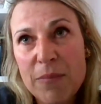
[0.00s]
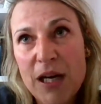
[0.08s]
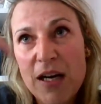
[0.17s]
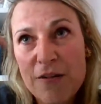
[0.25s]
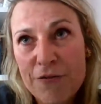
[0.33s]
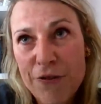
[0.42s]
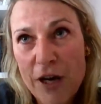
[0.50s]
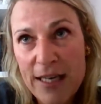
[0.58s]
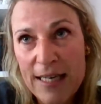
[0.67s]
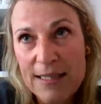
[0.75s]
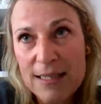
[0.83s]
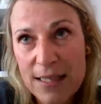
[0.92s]
by
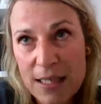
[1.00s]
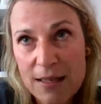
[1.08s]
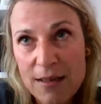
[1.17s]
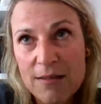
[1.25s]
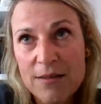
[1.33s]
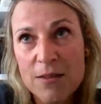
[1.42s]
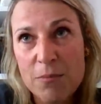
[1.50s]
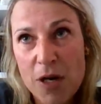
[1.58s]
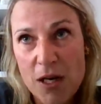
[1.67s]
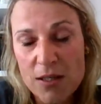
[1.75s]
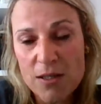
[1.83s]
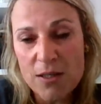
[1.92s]
financing
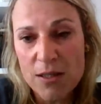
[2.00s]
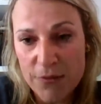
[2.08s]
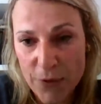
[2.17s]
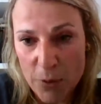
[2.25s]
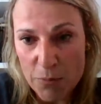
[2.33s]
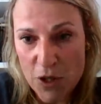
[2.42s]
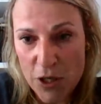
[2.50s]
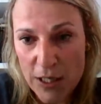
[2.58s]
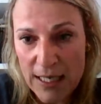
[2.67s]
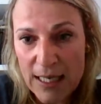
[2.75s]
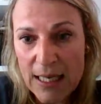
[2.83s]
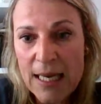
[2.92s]
mosques from
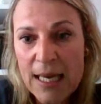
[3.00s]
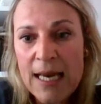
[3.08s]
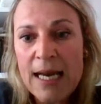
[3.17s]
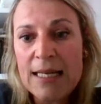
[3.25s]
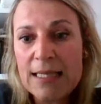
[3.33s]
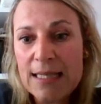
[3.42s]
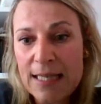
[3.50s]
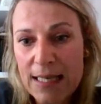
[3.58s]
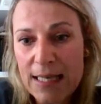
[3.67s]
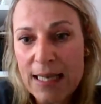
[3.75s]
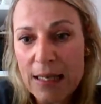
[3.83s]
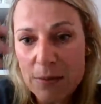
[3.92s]
Turkey and
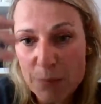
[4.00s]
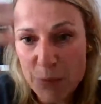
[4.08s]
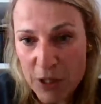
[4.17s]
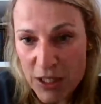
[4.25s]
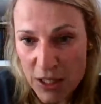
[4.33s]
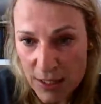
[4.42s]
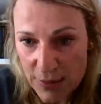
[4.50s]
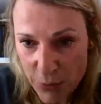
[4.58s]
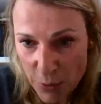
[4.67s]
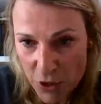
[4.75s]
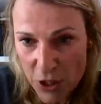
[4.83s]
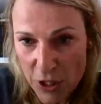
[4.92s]
sending preachers
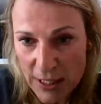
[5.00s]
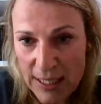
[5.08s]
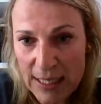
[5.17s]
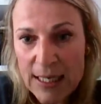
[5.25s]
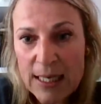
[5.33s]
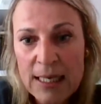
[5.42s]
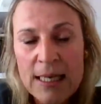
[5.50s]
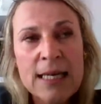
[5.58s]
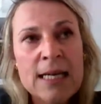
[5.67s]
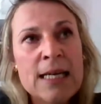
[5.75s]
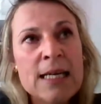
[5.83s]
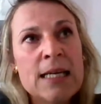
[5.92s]
from Turkey,
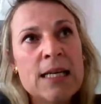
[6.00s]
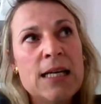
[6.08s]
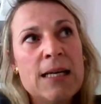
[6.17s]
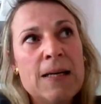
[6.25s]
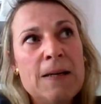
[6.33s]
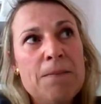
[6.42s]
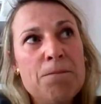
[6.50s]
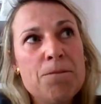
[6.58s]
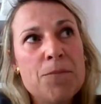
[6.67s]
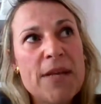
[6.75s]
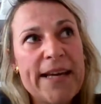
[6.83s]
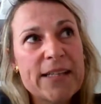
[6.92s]

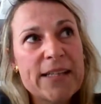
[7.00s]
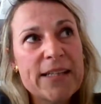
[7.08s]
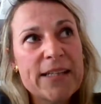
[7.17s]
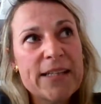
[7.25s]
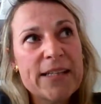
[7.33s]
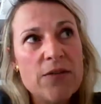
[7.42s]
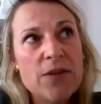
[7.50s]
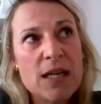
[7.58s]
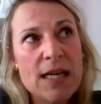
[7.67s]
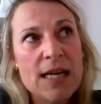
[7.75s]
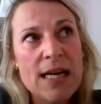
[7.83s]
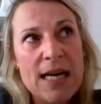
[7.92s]
um, Erdogan
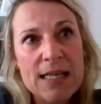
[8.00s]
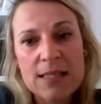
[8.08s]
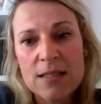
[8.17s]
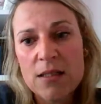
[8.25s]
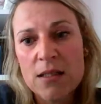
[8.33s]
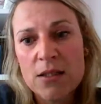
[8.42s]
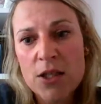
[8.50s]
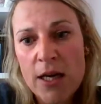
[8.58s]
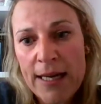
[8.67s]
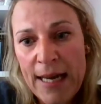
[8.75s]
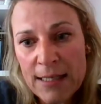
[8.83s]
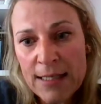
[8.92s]
has a
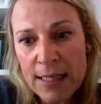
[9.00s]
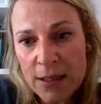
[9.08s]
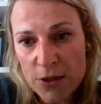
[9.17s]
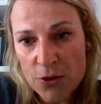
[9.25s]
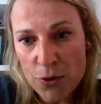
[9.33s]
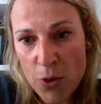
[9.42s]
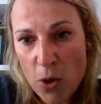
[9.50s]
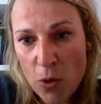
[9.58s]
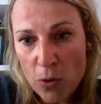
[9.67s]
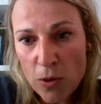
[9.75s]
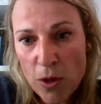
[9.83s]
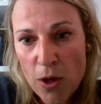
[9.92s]
gigantic
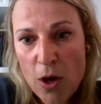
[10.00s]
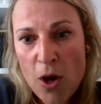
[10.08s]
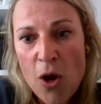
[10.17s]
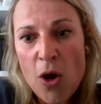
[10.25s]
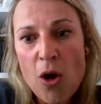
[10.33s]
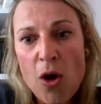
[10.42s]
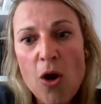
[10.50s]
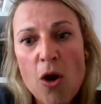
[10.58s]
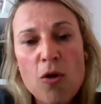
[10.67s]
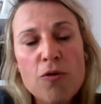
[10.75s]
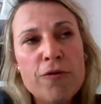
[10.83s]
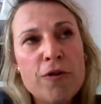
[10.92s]
control
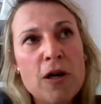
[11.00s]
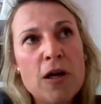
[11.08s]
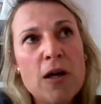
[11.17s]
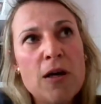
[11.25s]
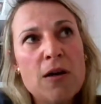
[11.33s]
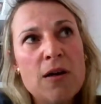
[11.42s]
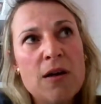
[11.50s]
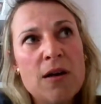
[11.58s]
over